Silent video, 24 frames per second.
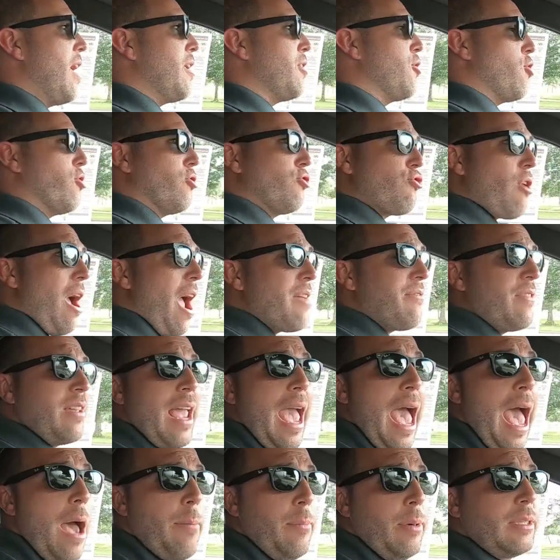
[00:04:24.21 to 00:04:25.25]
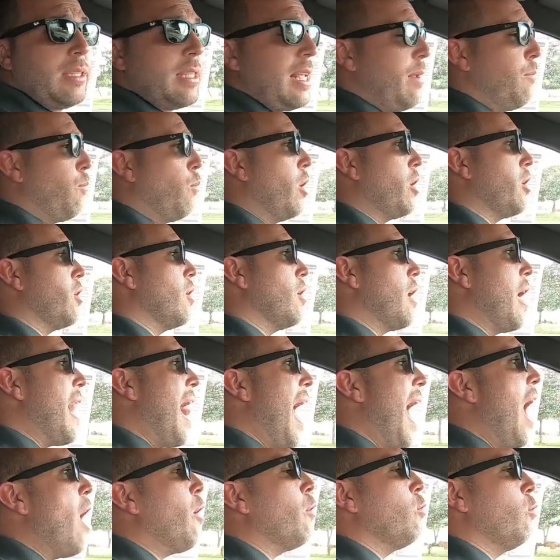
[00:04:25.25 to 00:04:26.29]
your driving habits and
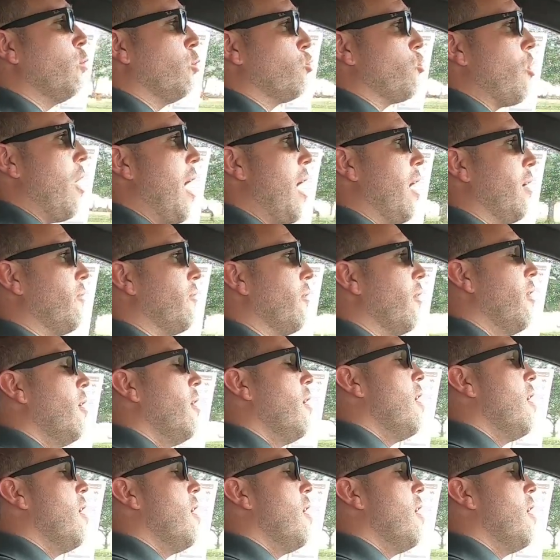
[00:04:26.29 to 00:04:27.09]
how you drive.